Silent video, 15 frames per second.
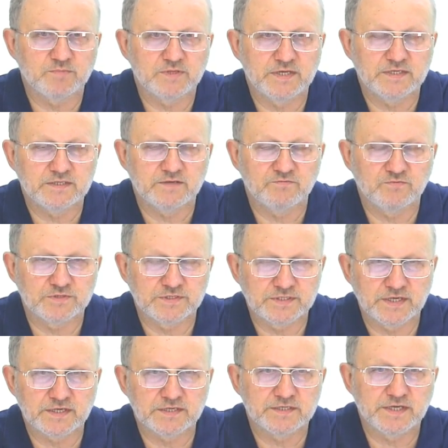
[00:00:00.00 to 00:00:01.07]

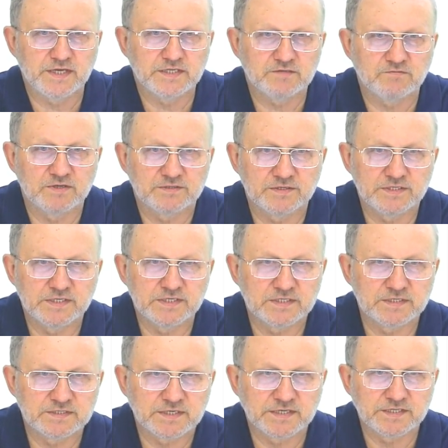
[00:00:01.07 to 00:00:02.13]
case when the
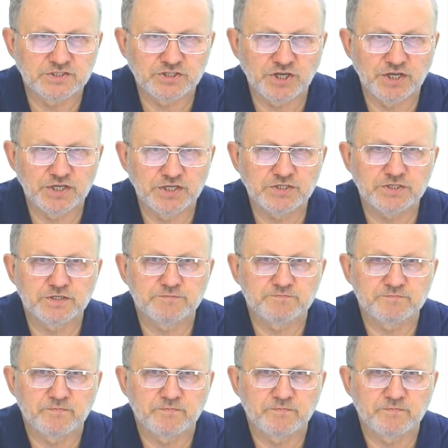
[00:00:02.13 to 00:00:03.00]
distance has changed.